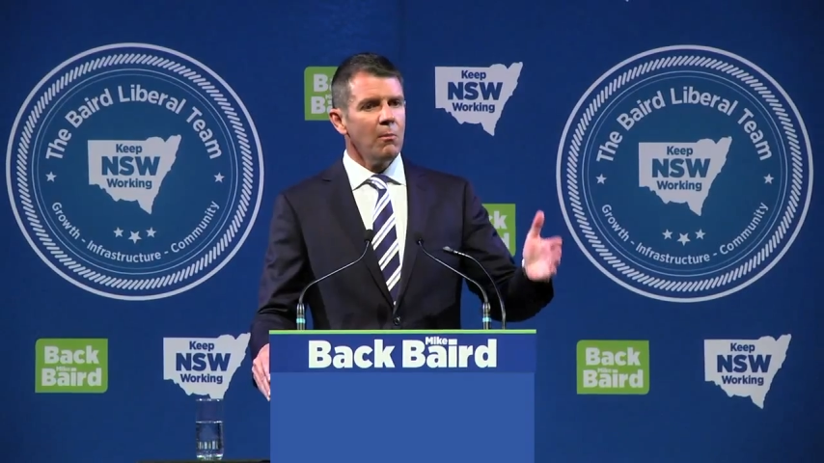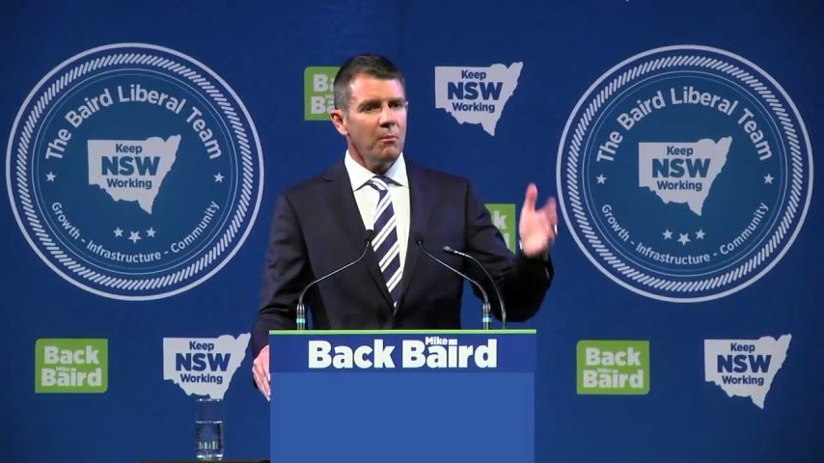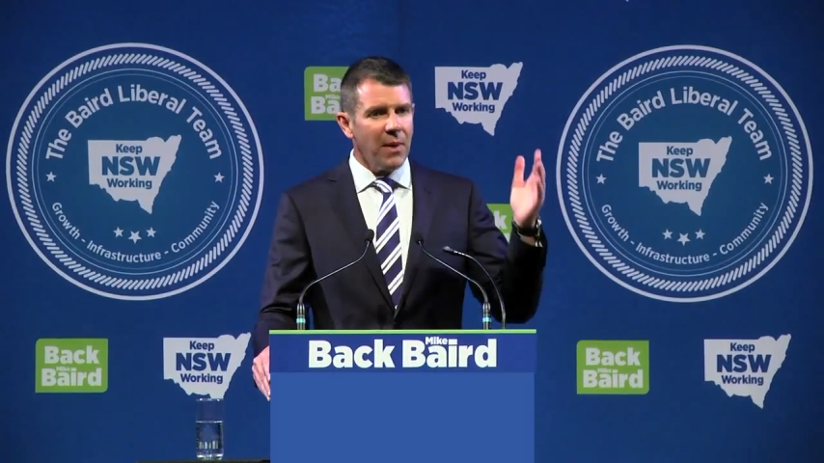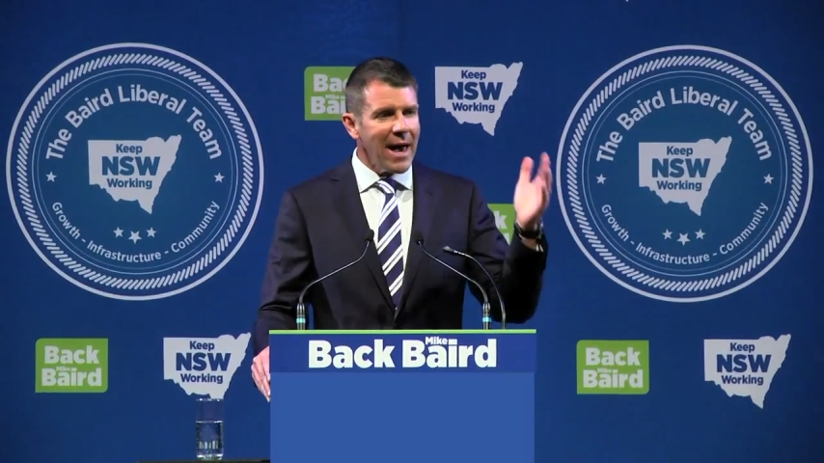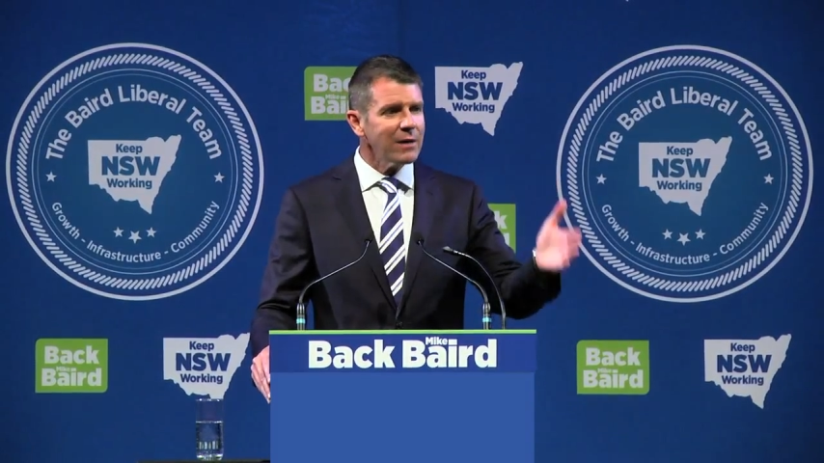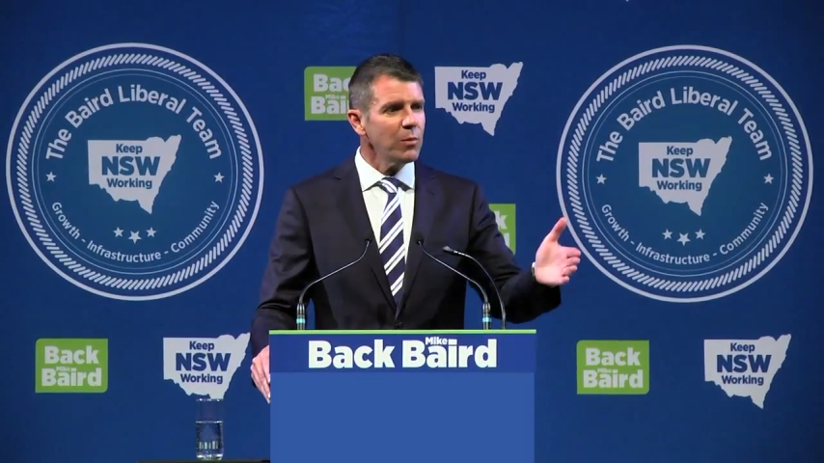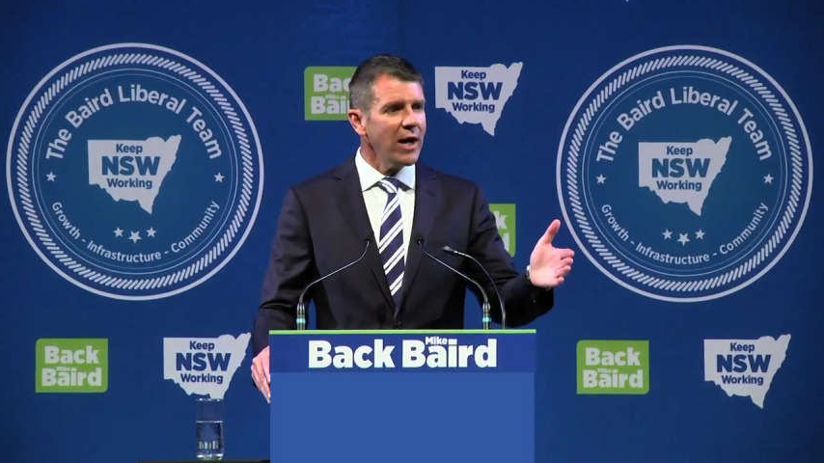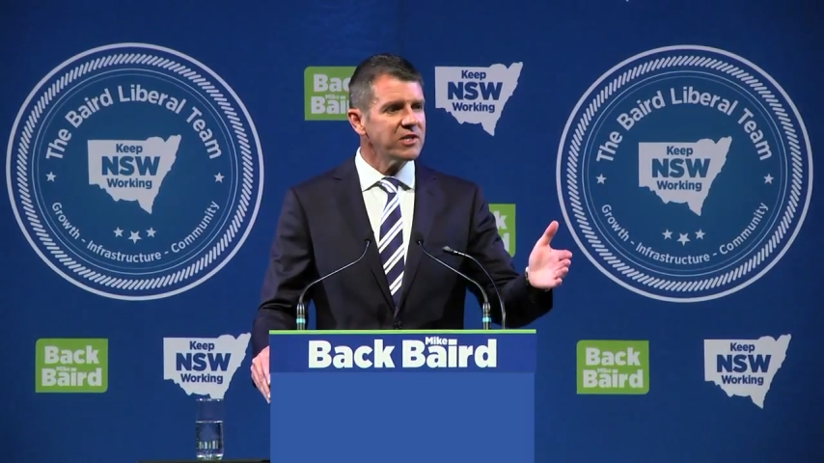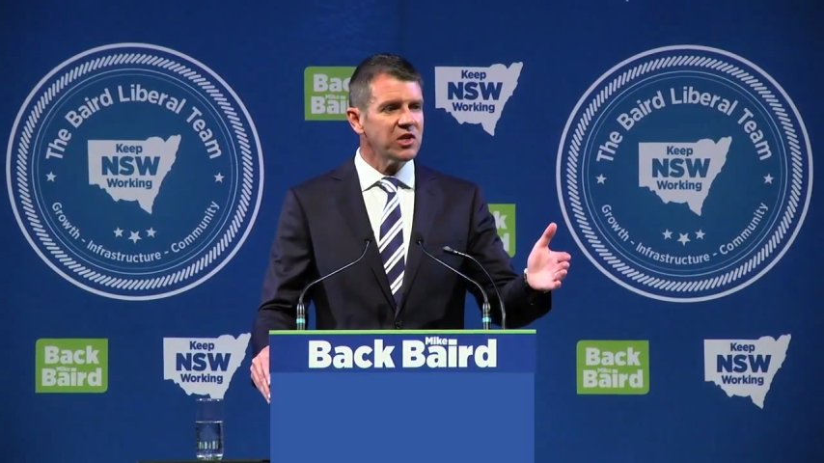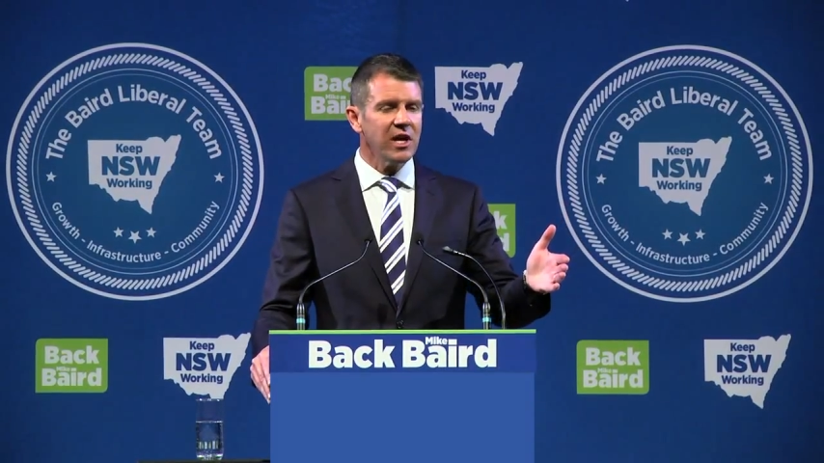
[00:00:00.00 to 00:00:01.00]
back my
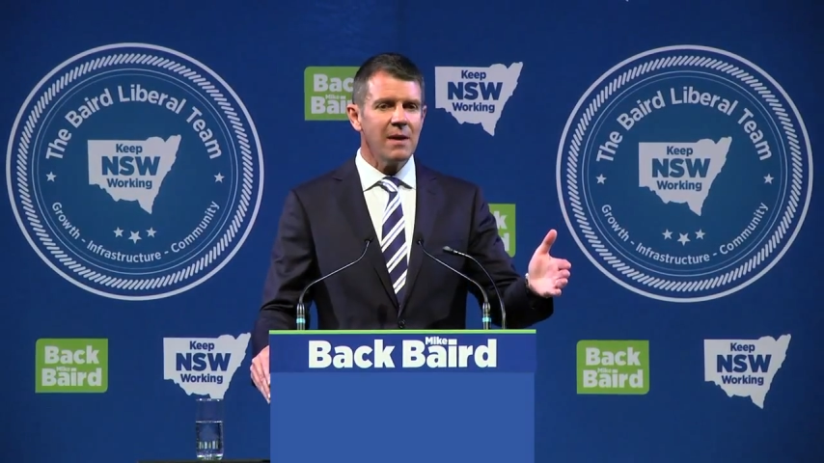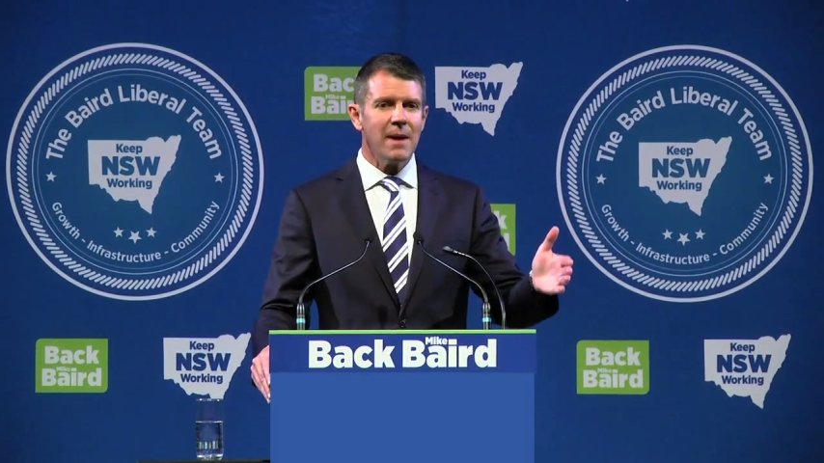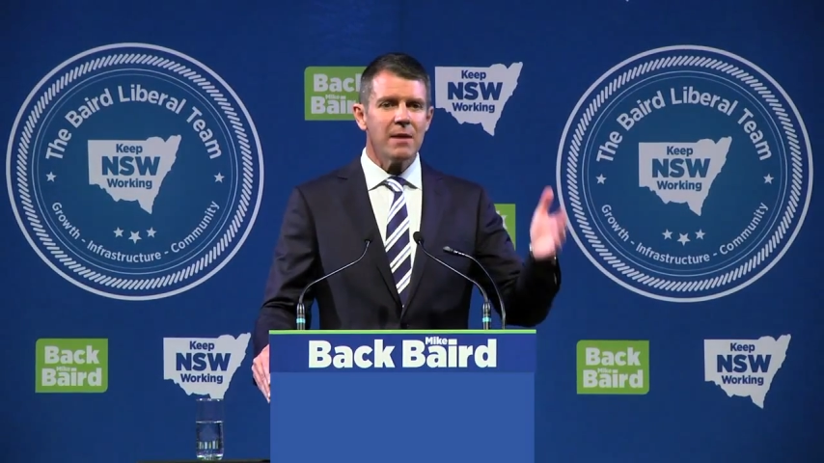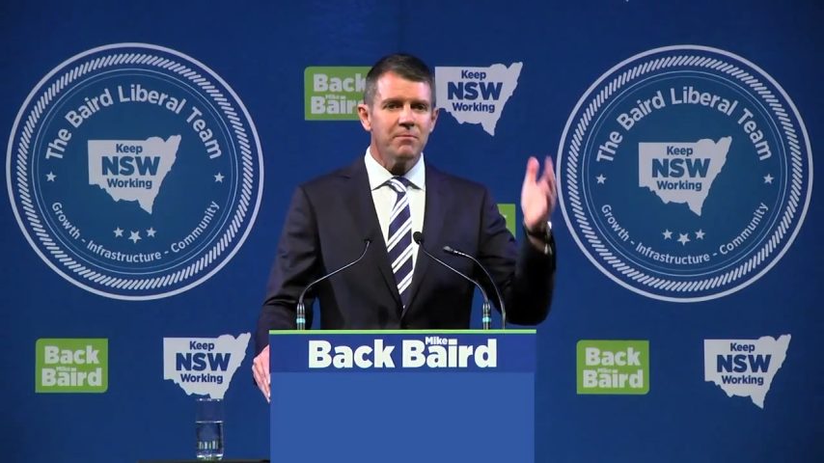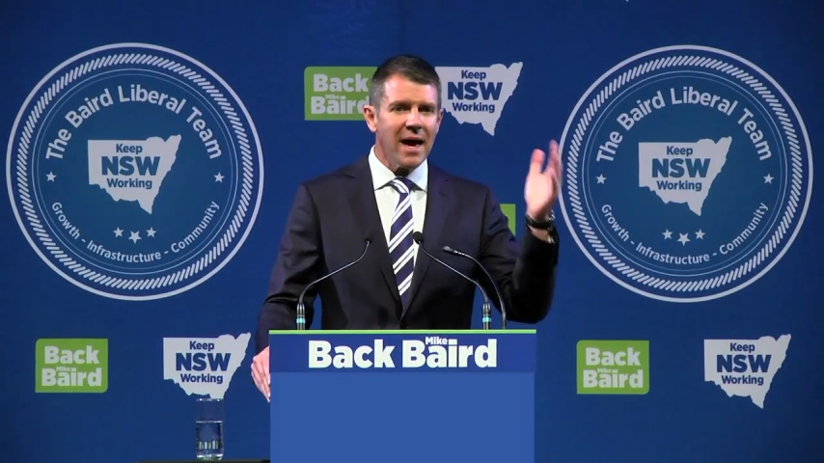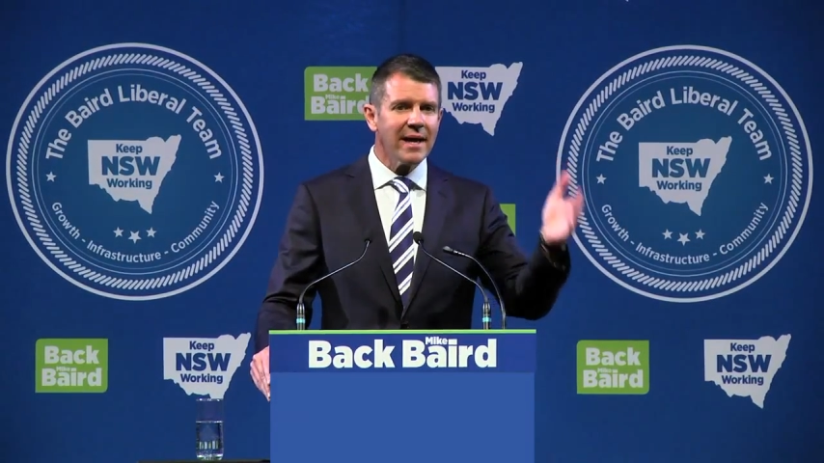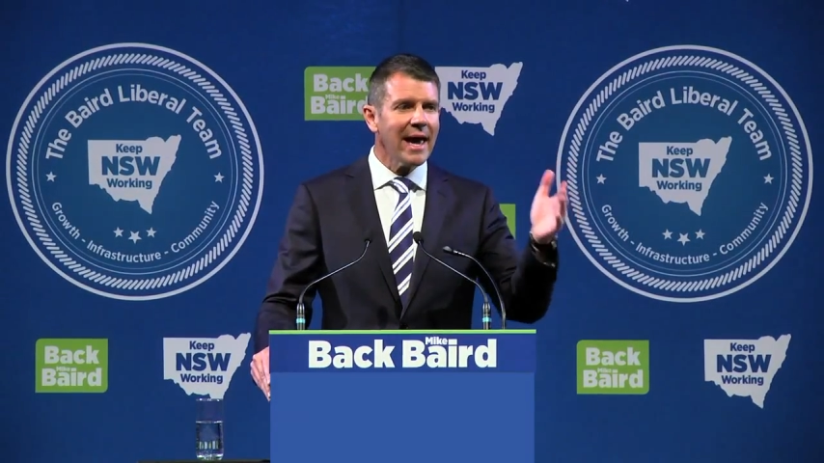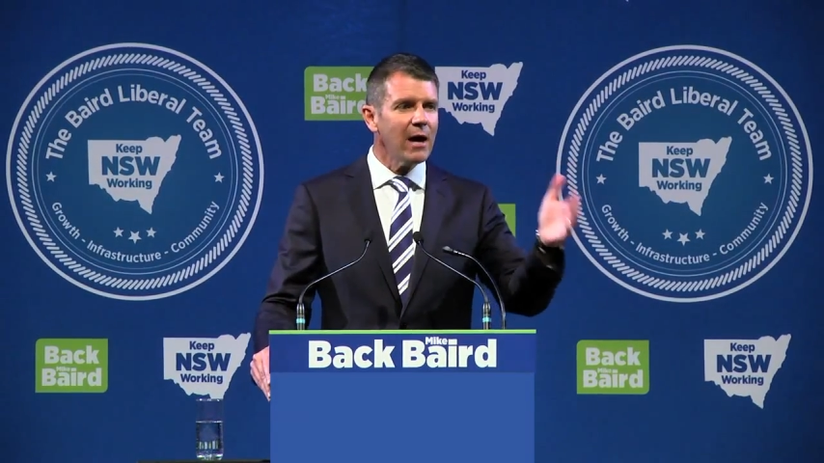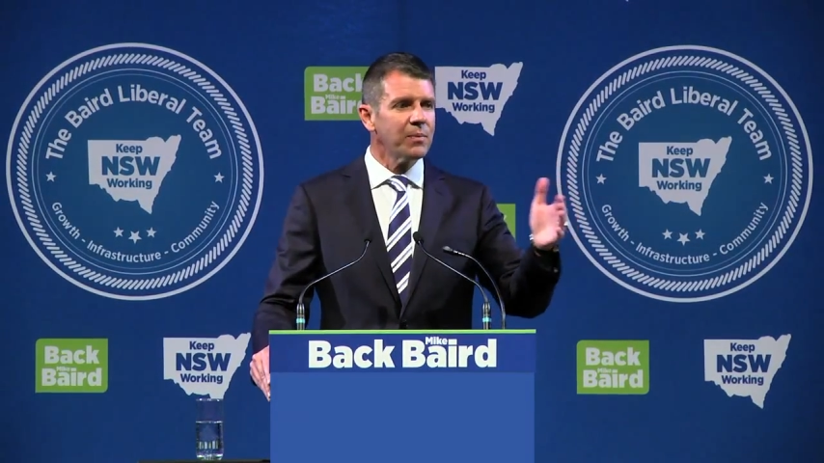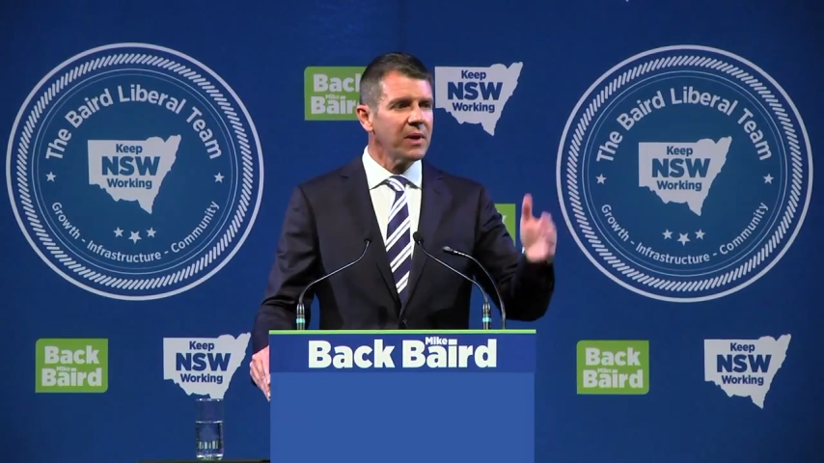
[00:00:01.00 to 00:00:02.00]
team and back
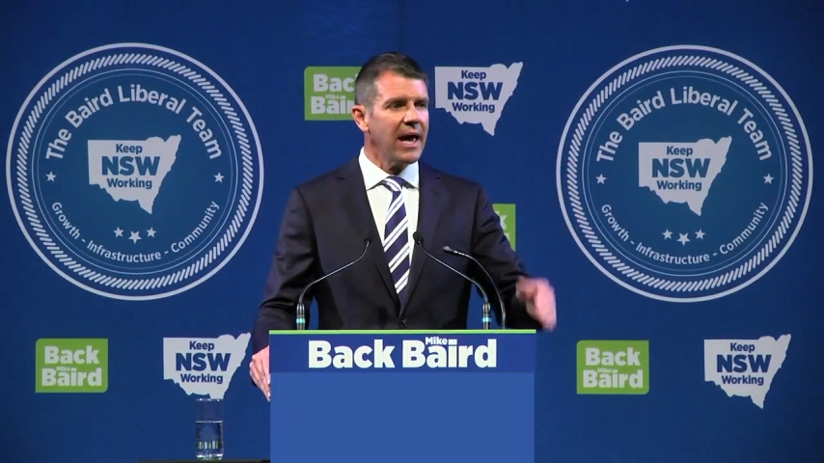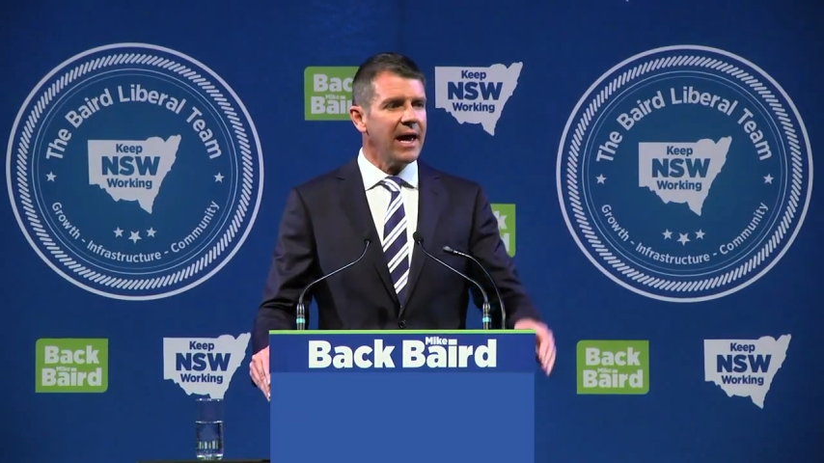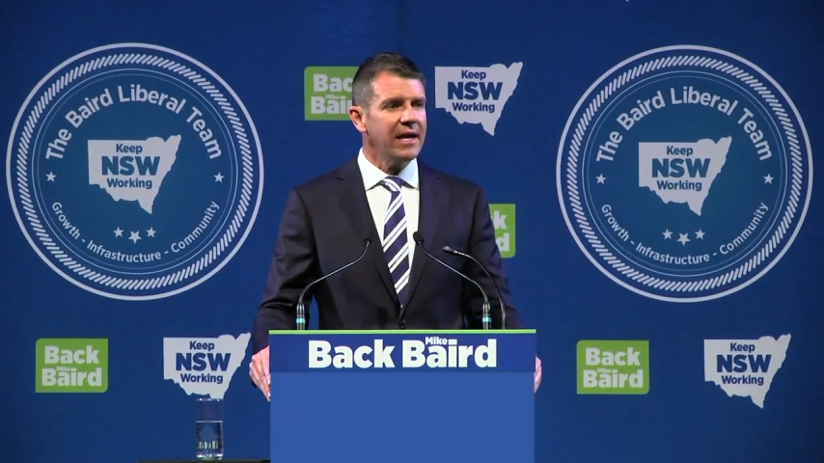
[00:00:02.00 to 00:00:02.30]
our plan,